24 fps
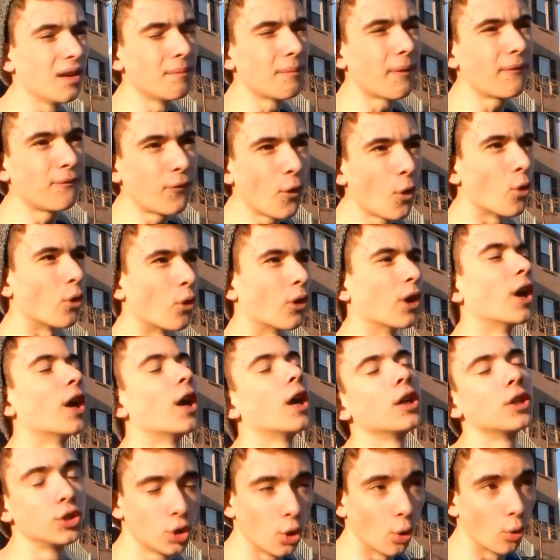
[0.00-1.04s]
Number 4,
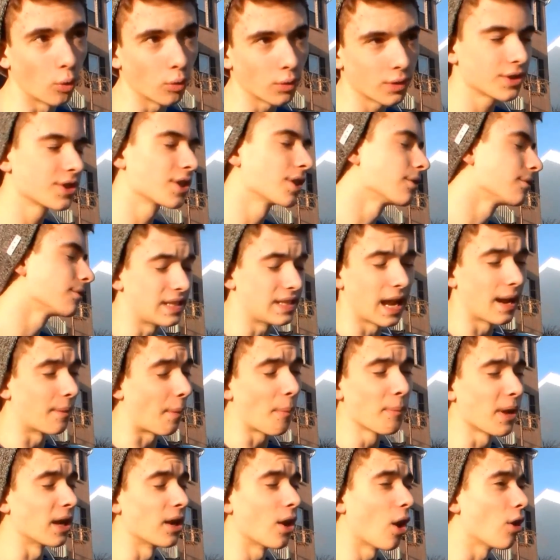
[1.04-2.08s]
Gores. Damn,
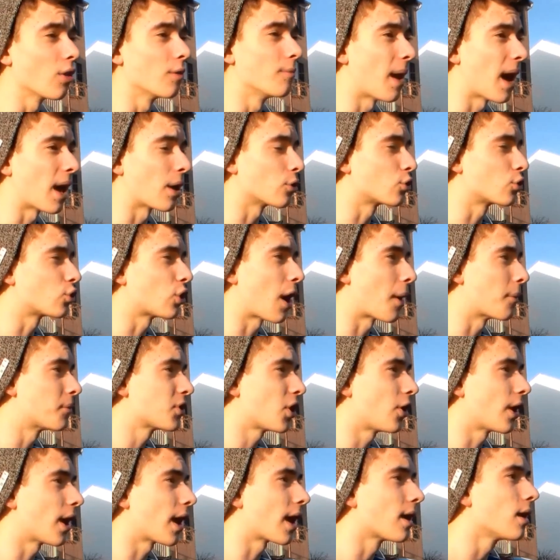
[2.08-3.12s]
I'm getting all the battle traps,
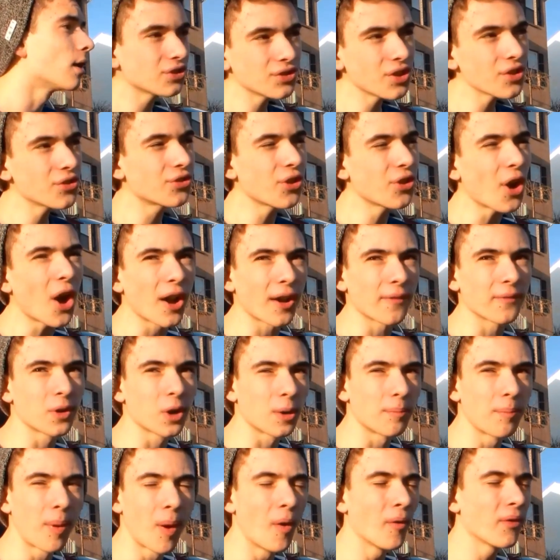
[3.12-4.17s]
aren't I? Just the thought of
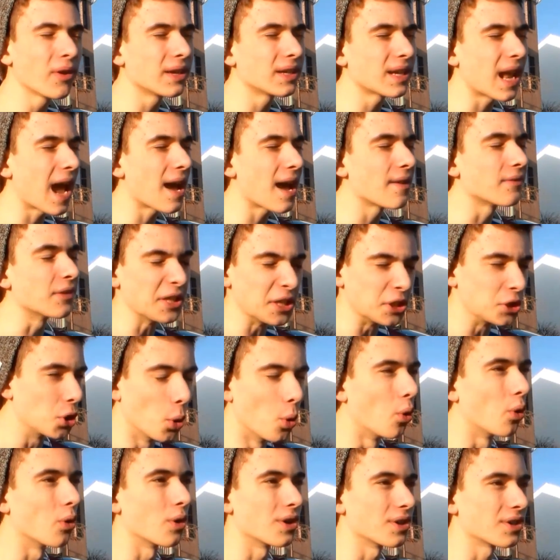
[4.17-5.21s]
your opponent having
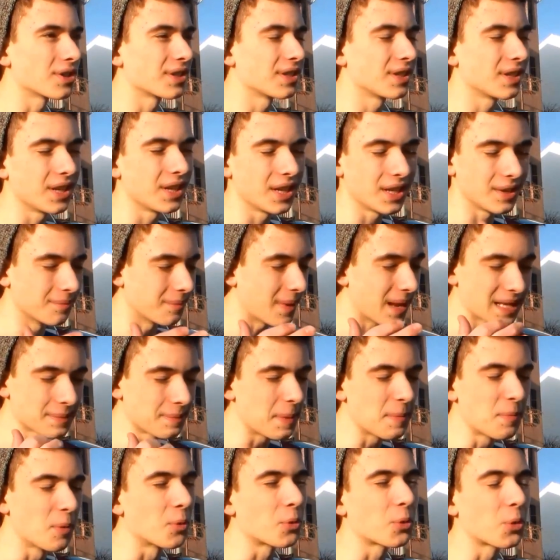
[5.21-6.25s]
Gores, it makes
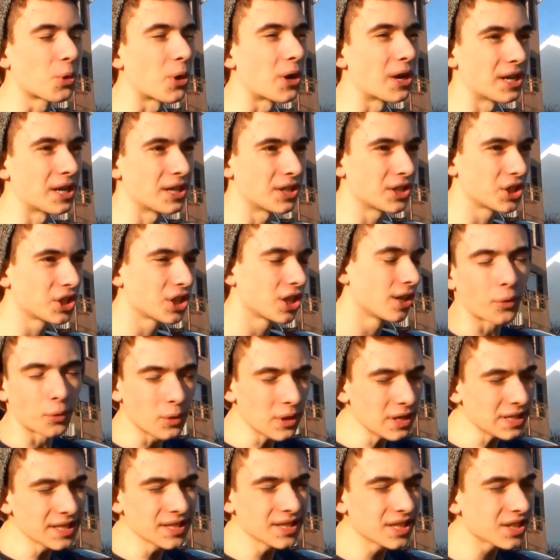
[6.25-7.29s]
people cringe. Now, the
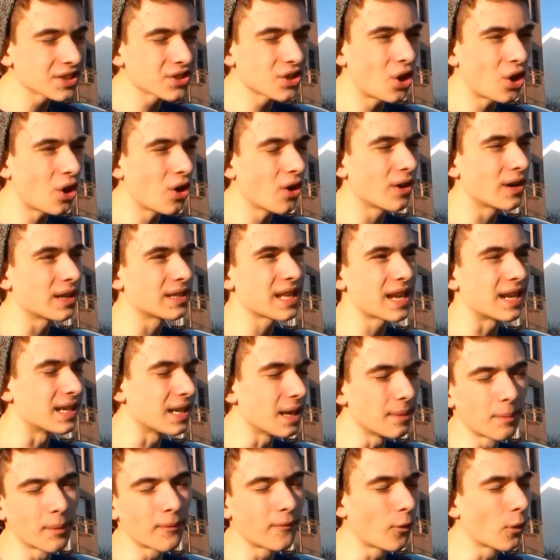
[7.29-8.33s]
reason this card is at a
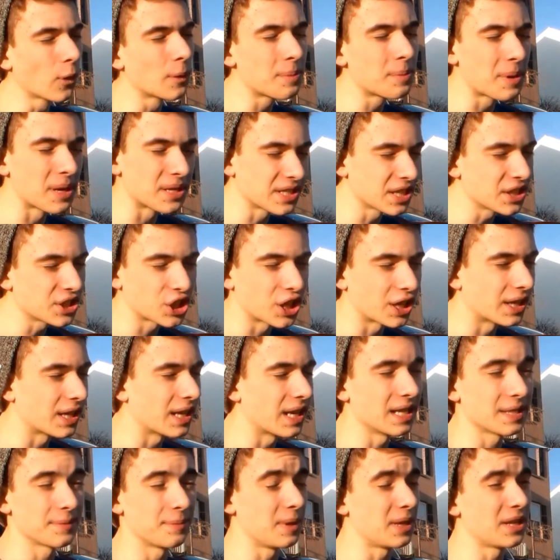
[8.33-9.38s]
number 4 position
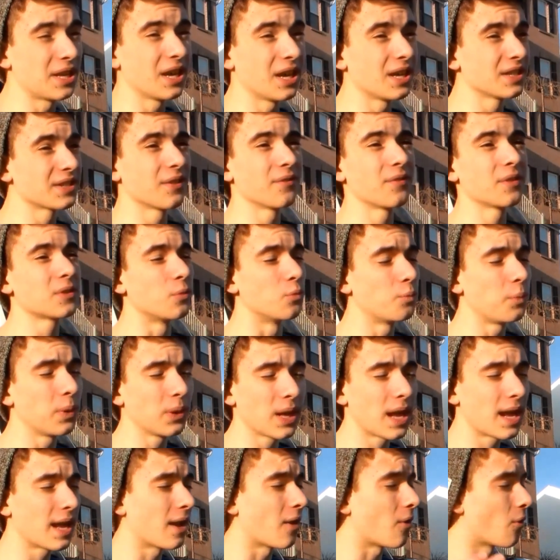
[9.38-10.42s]
is because of its
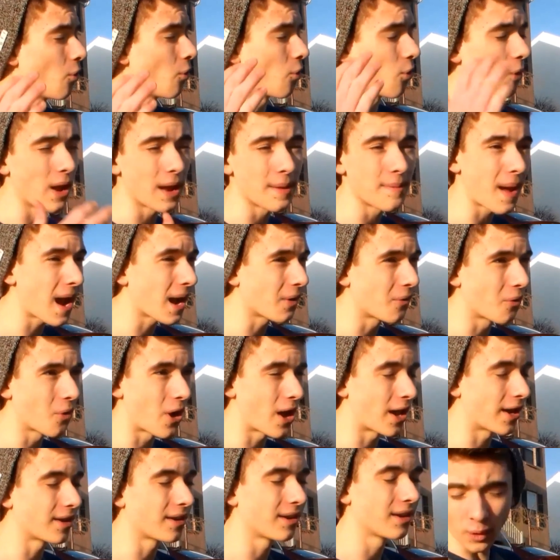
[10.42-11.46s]
play way back
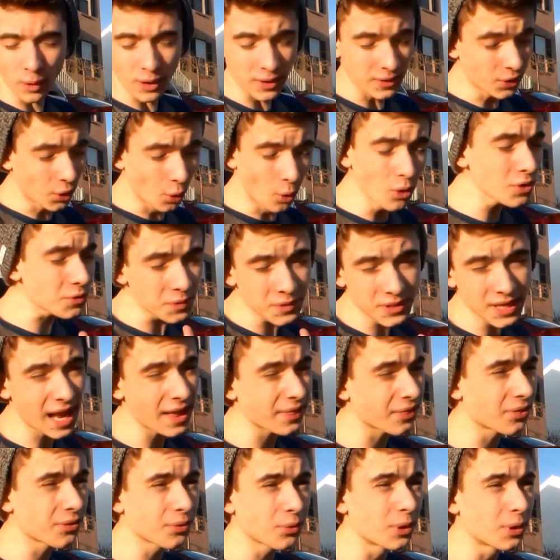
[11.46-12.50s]
when. When Gores was
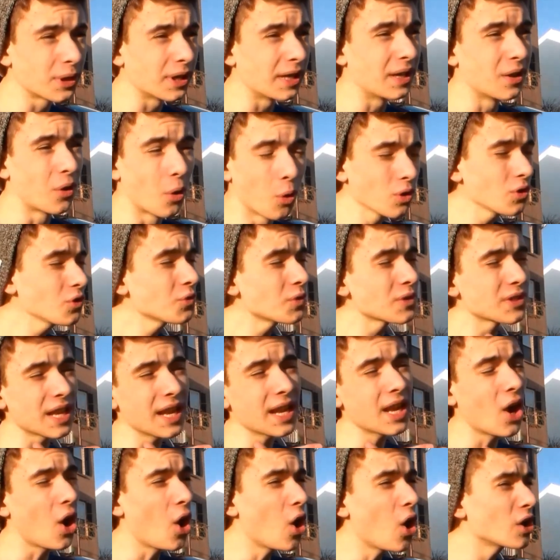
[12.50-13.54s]
at 3, Gores was
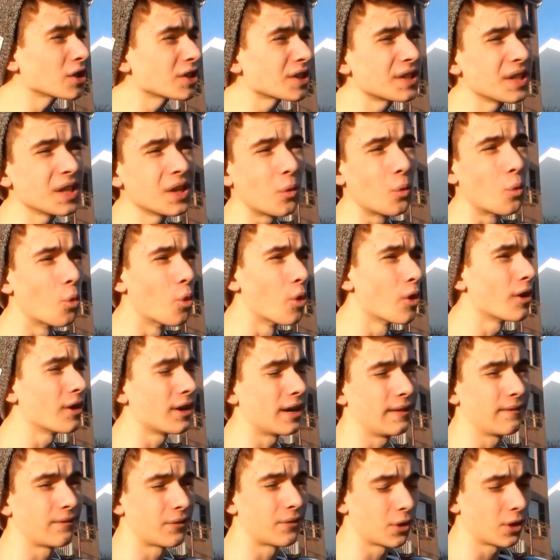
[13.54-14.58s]
a constant
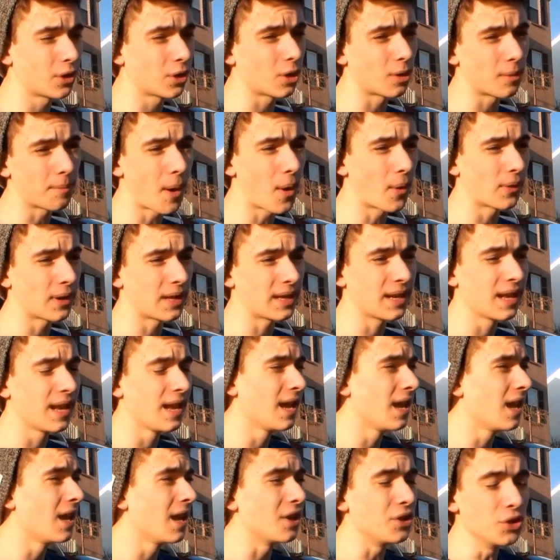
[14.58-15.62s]
worry for your opponent.
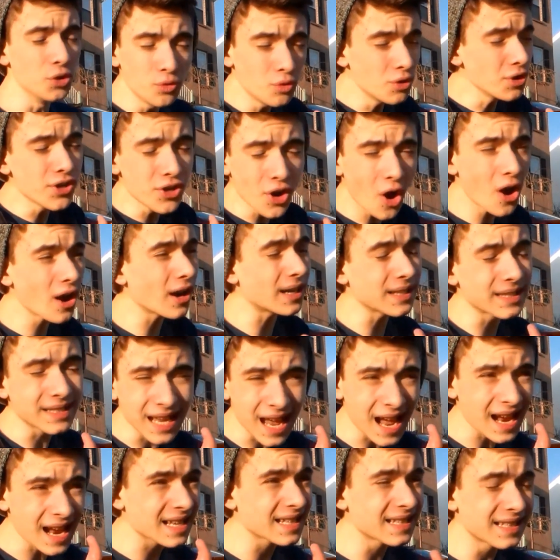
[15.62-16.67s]
You could not
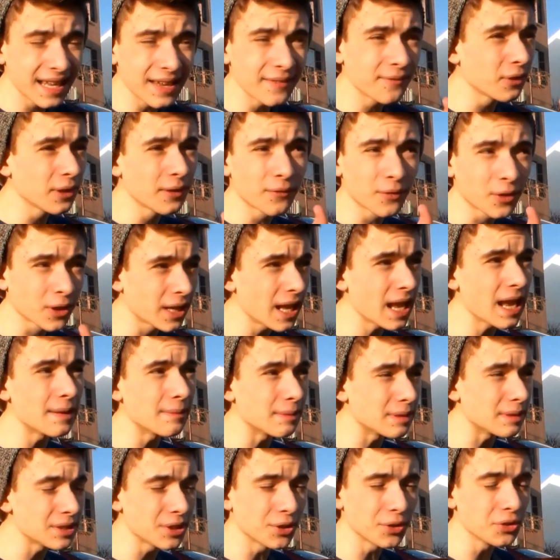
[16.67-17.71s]
attack safely for
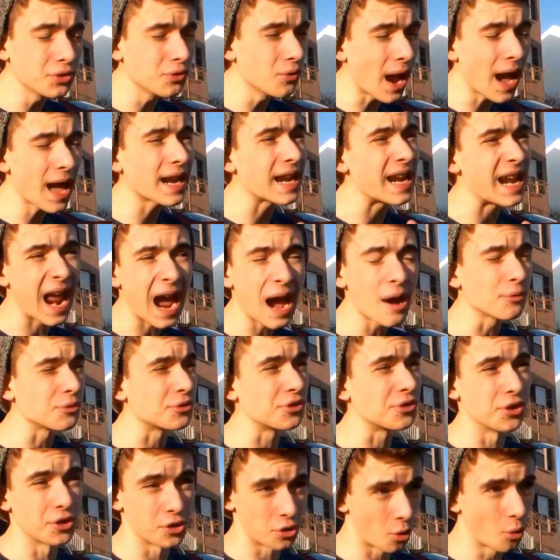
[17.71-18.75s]
game until you had an
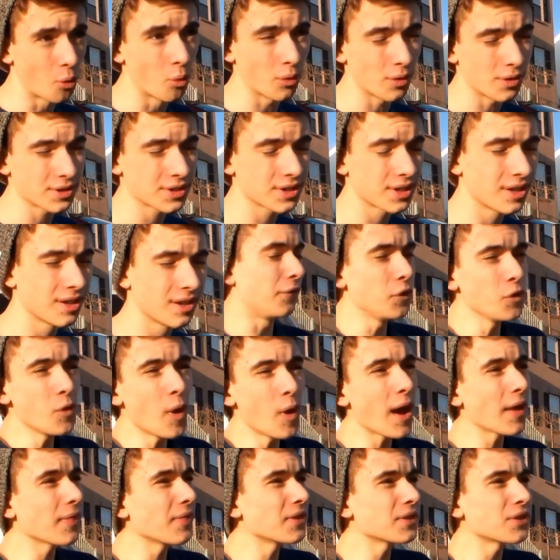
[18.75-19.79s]
out to Gores. If you
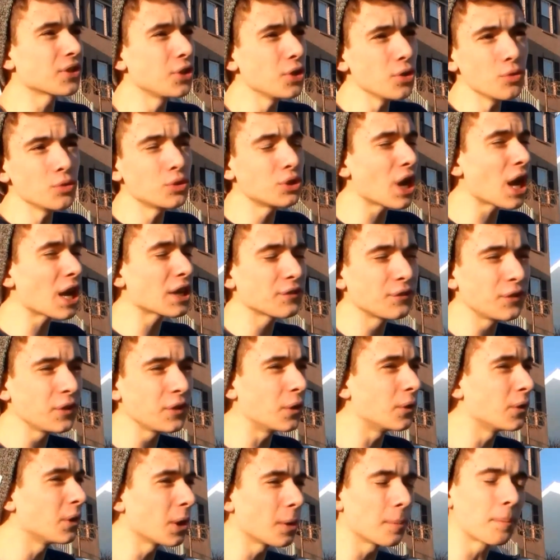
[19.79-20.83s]
had this huge ass
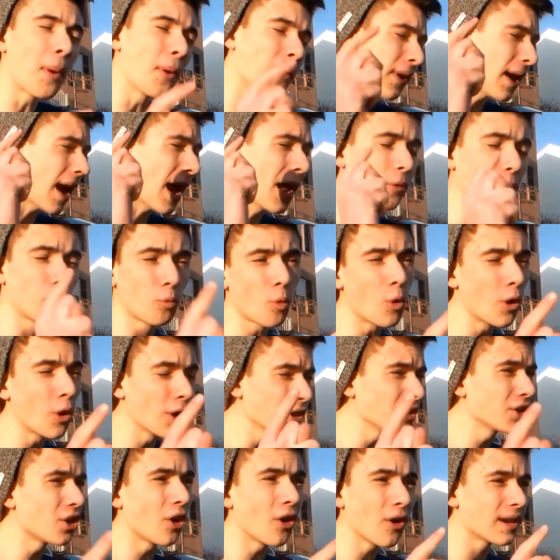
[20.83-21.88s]
field and your opponent had
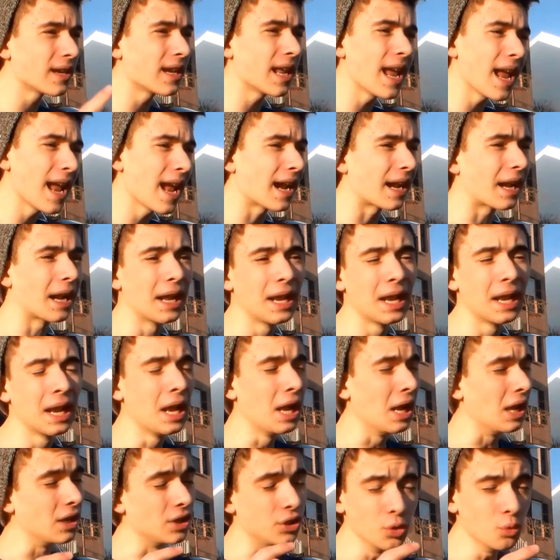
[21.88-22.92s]
one card in hand,
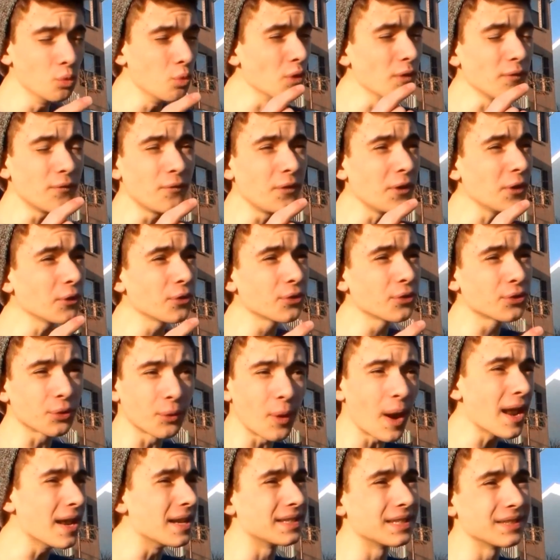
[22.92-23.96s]
you would feel
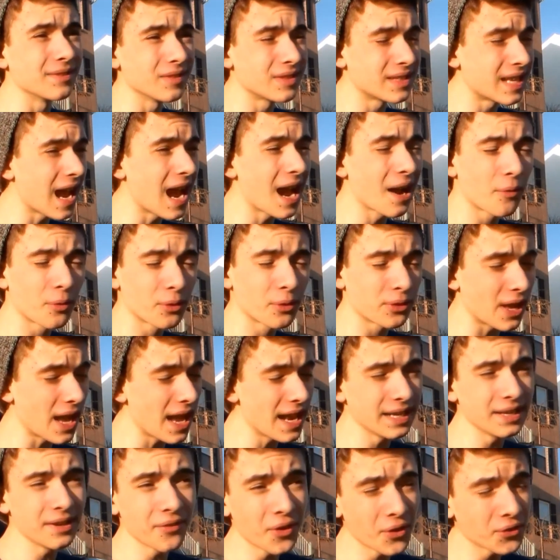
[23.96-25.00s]
threatened to attack with
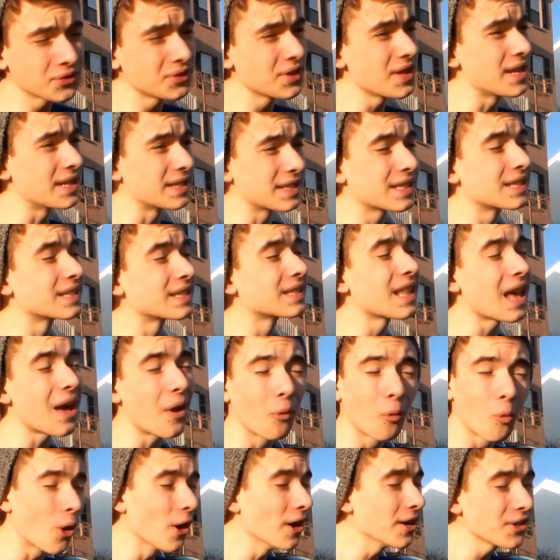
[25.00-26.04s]
any of those things, because
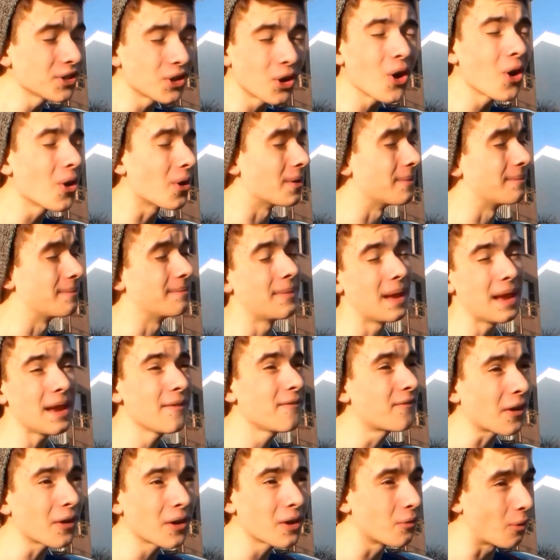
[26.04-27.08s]
that one card may
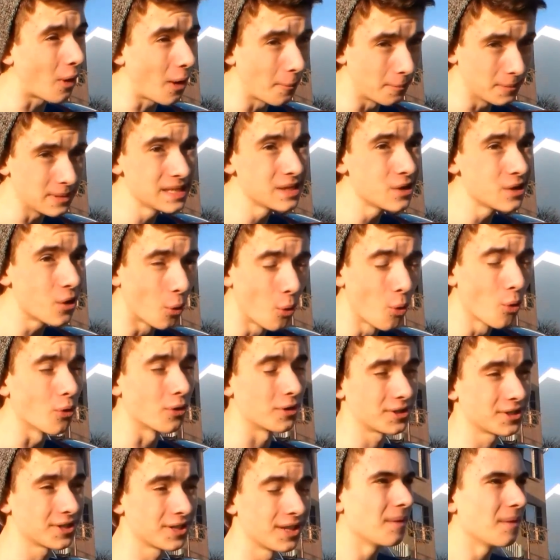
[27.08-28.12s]
very well be
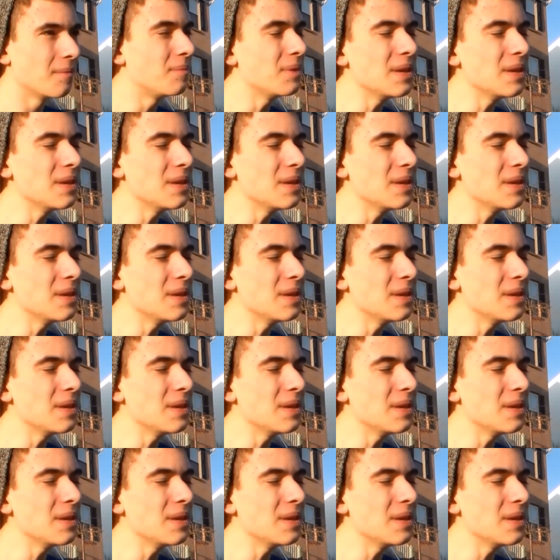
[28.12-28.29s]
Gores.